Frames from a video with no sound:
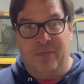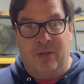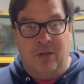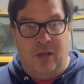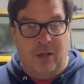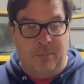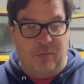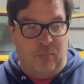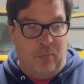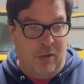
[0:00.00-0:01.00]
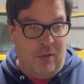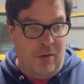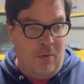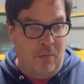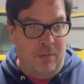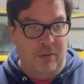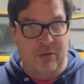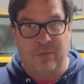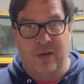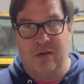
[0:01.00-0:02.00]
Tomorrow,
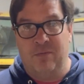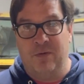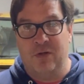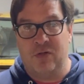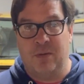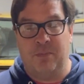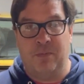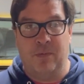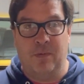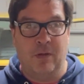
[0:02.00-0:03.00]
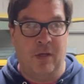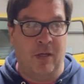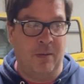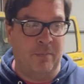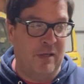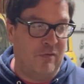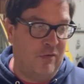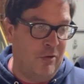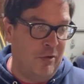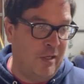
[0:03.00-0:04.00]
if I can finish up that
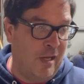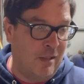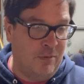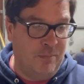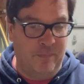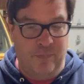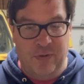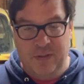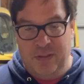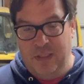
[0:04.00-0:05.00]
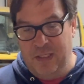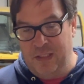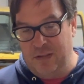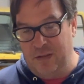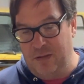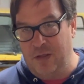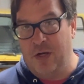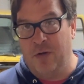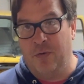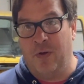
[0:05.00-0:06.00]
steering column, and you
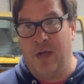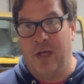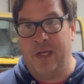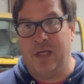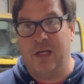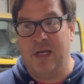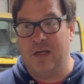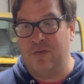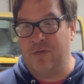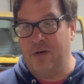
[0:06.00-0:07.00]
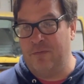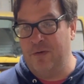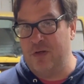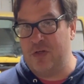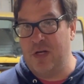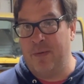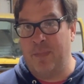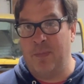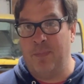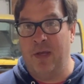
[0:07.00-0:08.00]
know, I can kind of start finishing up
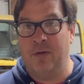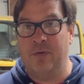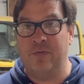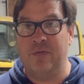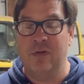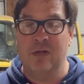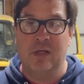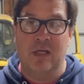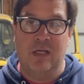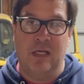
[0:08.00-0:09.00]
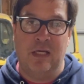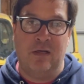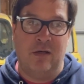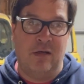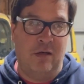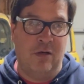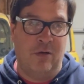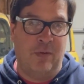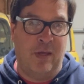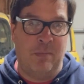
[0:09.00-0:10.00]
my pedals, and you
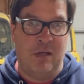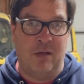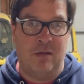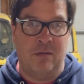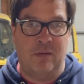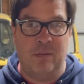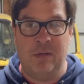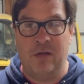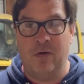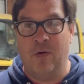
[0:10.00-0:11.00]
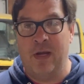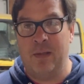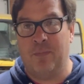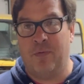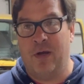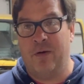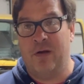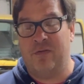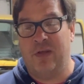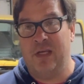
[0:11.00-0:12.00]
know, that'd be a great
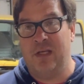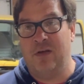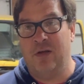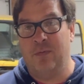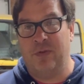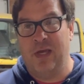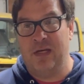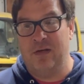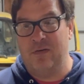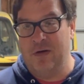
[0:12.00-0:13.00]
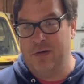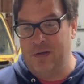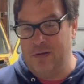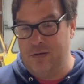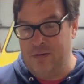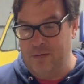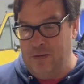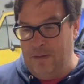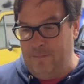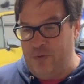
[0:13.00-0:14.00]
progress. I can get done with that interior,
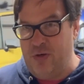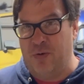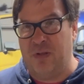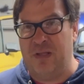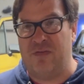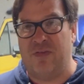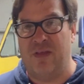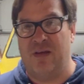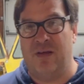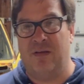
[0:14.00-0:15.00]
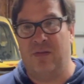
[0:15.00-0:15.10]
you know, at least the